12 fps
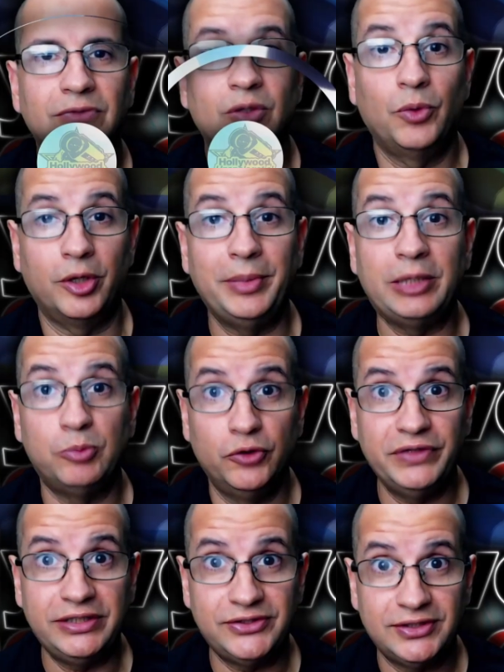Want to make
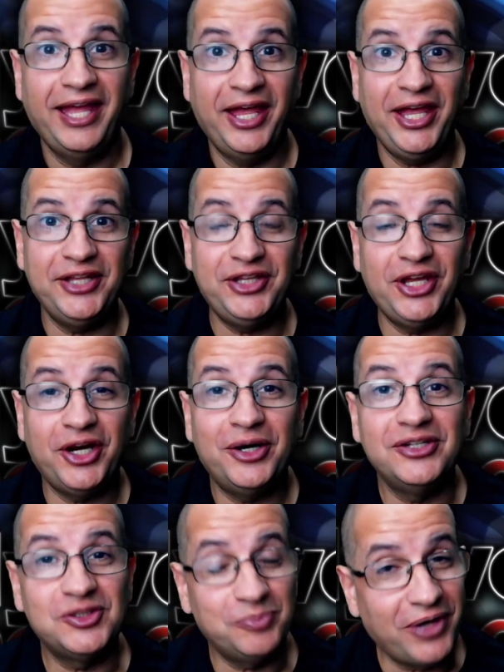movies? Hey there,
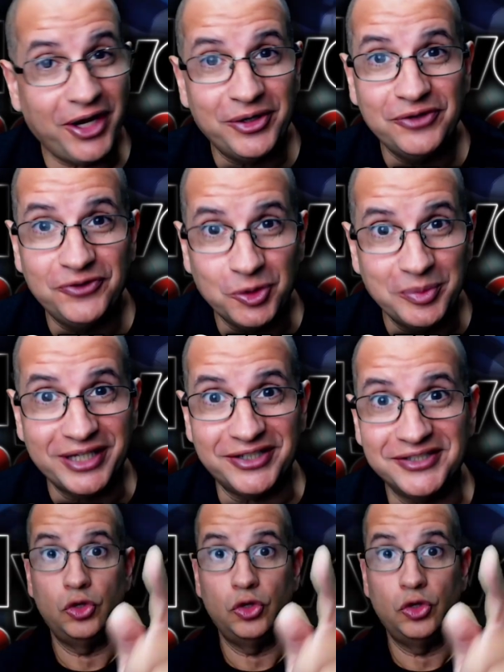aspiring filmmakers.